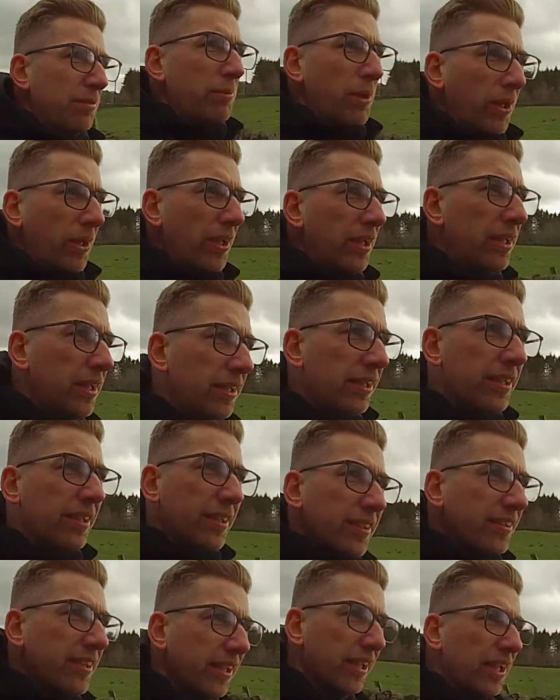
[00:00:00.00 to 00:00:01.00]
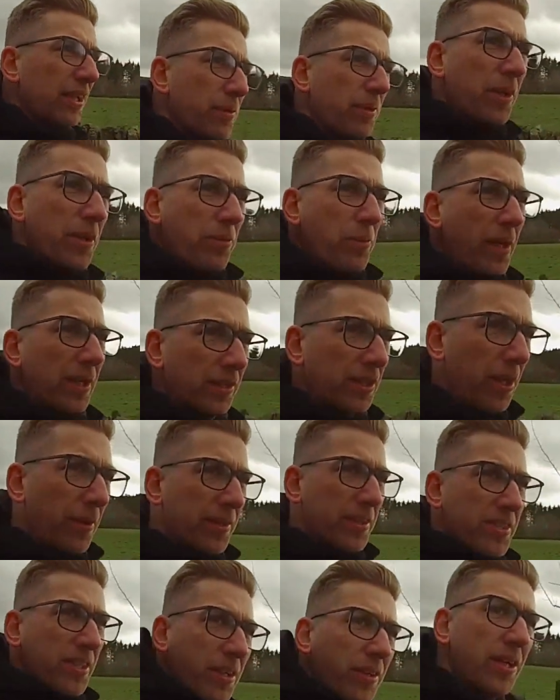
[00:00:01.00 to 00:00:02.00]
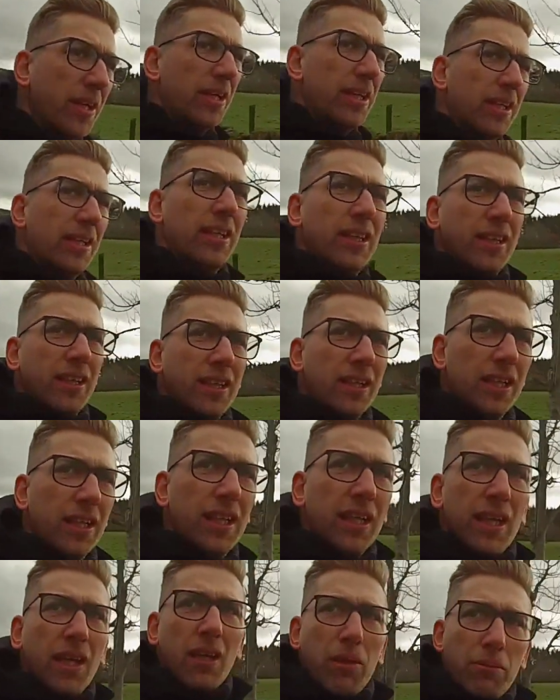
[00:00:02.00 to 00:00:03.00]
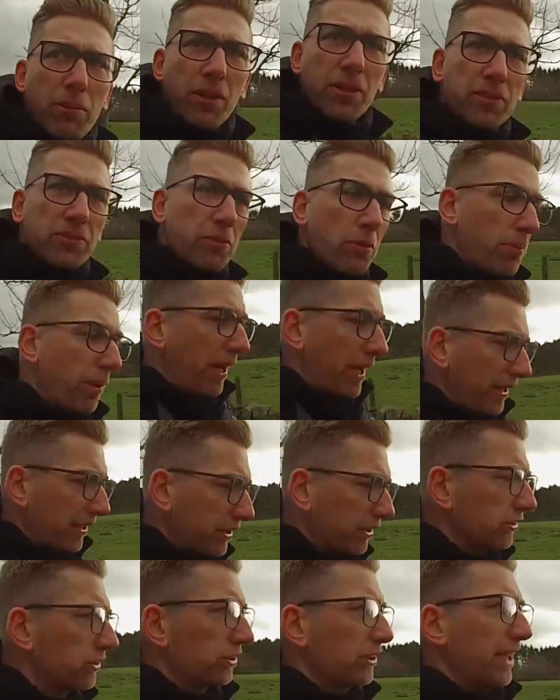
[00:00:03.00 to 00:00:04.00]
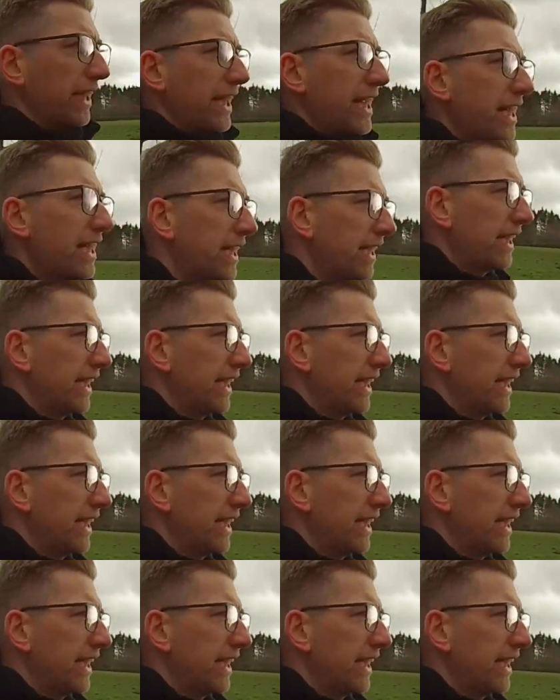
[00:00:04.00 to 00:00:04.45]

but certainly worthwhile going to. Beautiful part of the country,